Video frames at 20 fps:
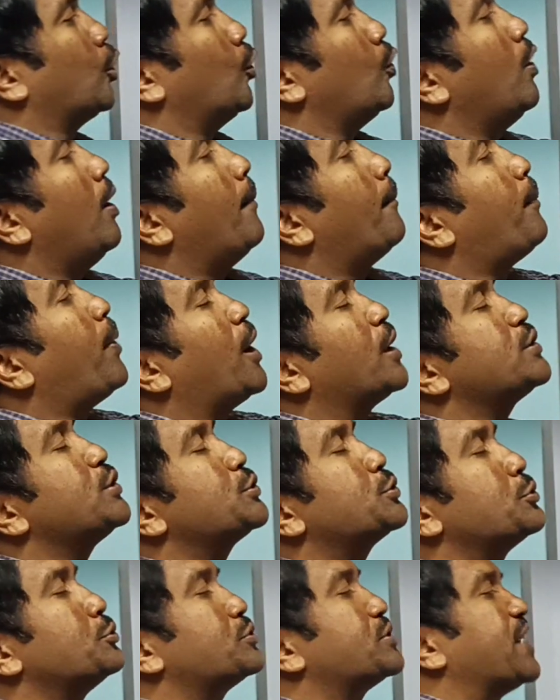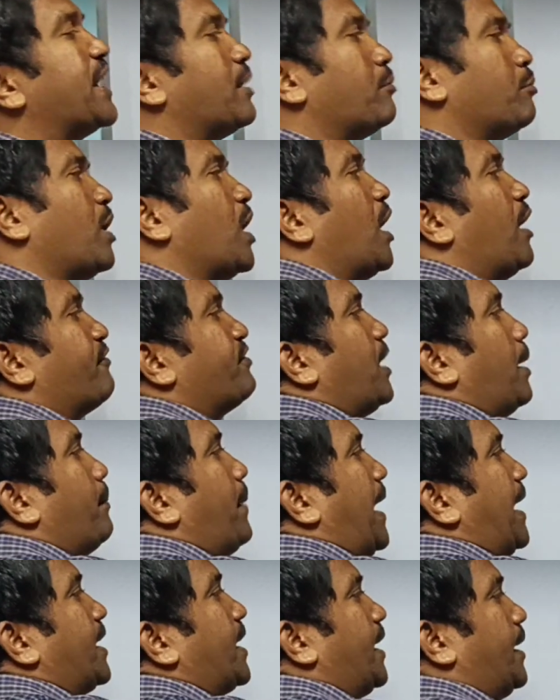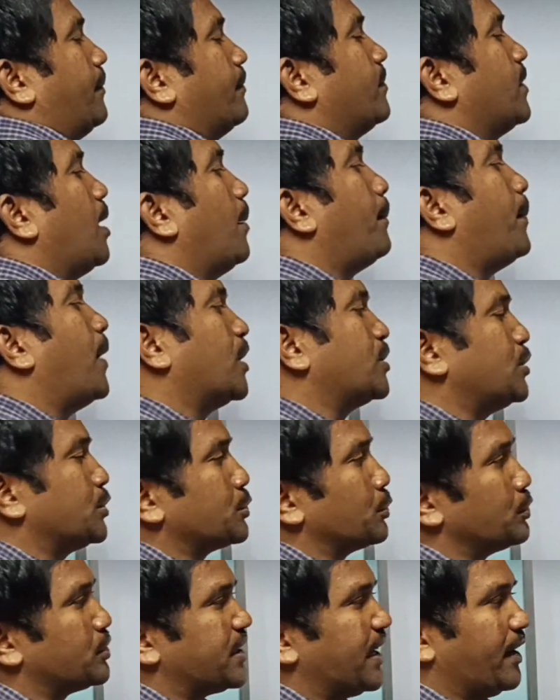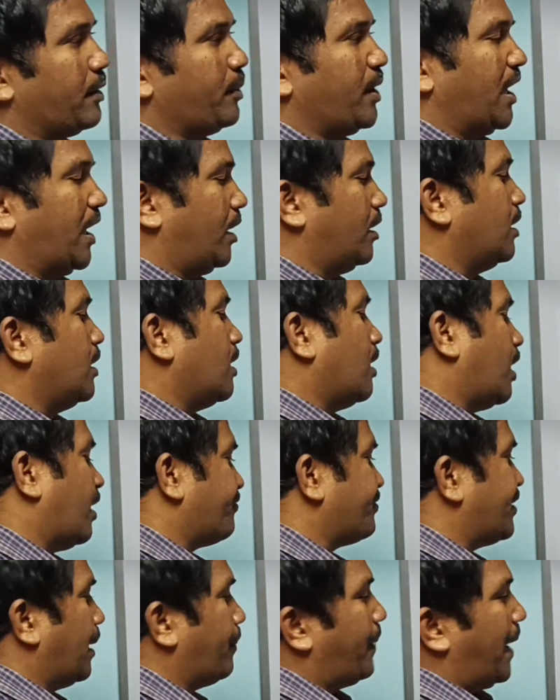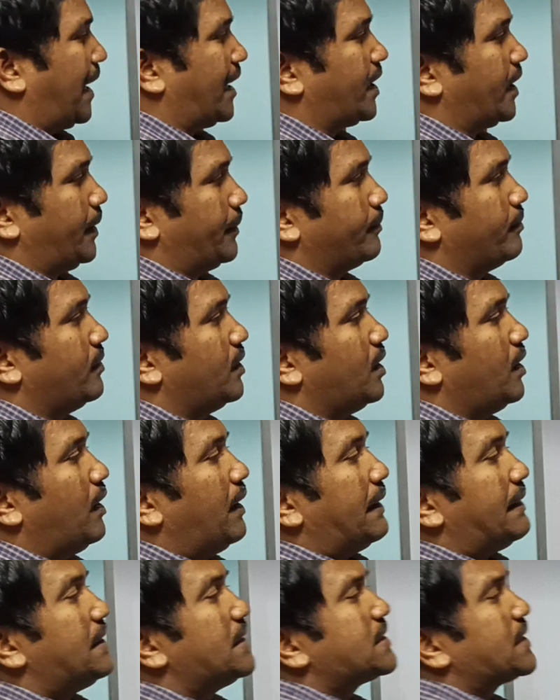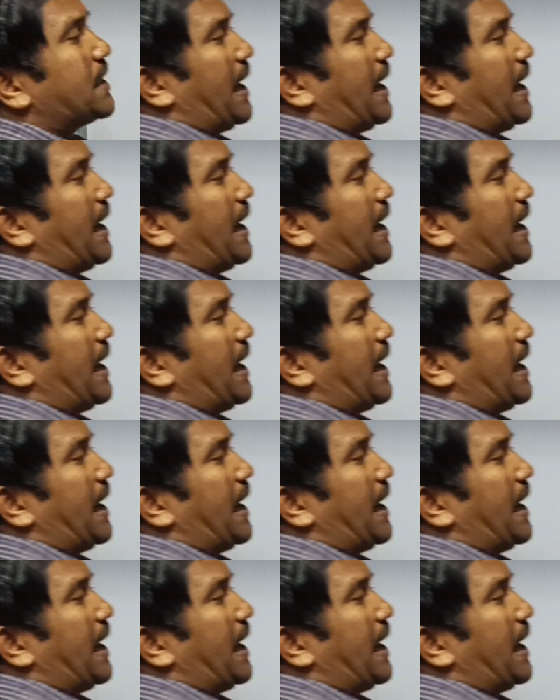to positive terminal of the battery. Positive terminal of the battery. This